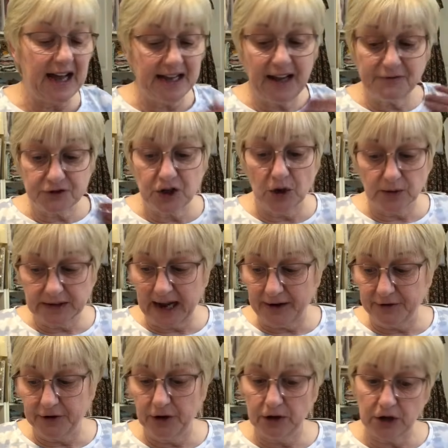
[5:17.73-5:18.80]
I have told
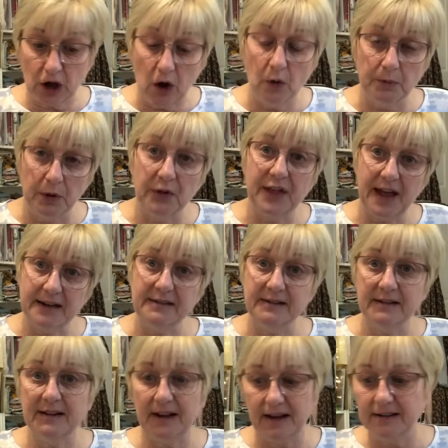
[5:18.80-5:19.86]
Karen I'll go, but then,
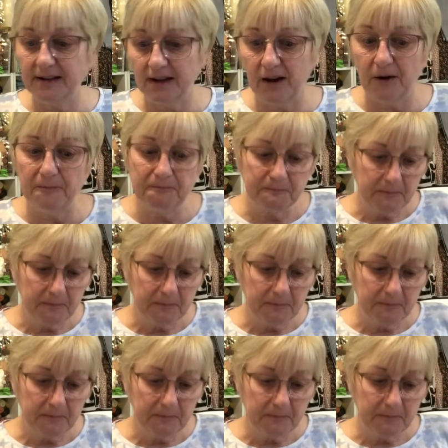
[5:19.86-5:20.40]
you know,